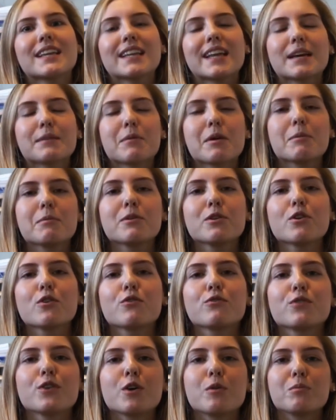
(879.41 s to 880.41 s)
Like, maybe you'll
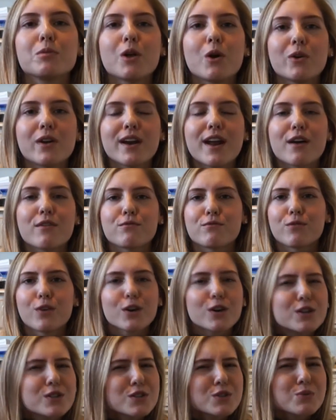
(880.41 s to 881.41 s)
feel bloated at
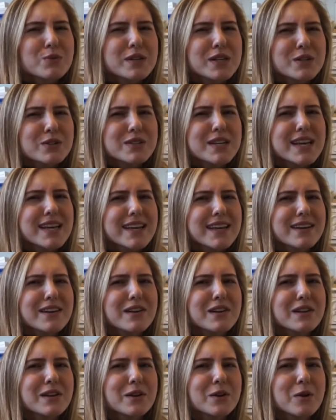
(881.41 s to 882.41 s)
first when you take it
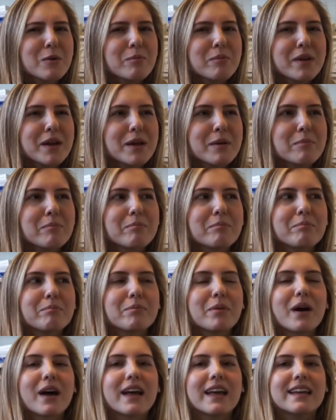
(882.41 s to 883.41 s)
a little bit,
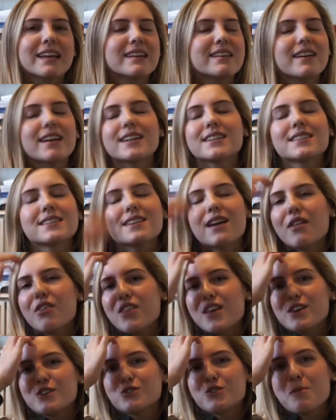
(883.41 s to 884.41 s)
but it's
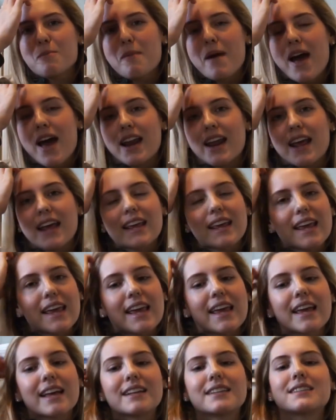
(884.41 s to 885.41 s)
nothing dramatic,
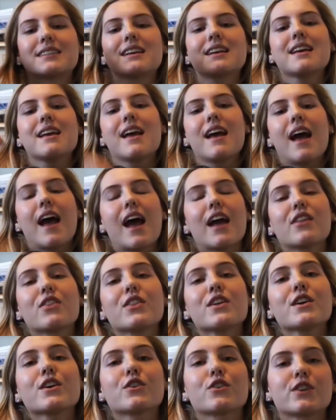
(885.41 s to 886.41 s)
and I
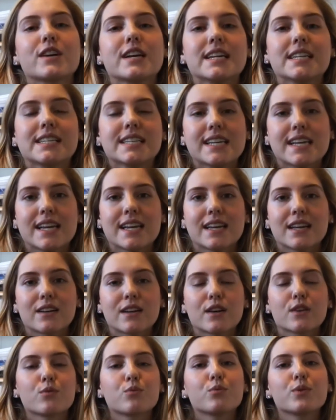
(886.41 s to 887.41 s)
think creatine
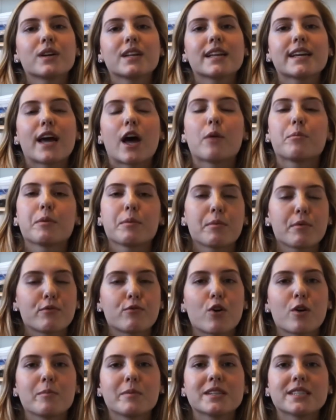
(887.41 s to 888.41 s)
can really help your
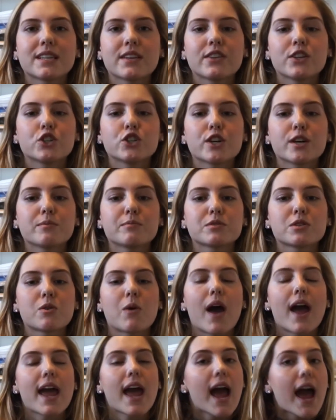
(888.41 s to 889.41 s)
performance in the gym, so
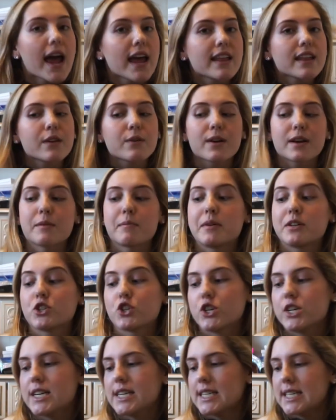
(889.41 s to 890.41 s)
I highly recommend
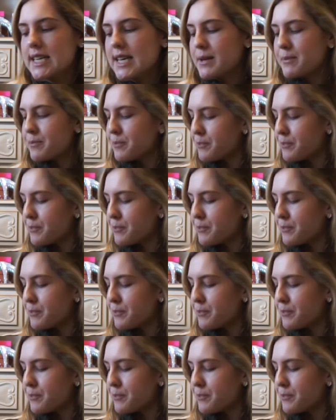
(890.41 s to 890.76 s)
creatine.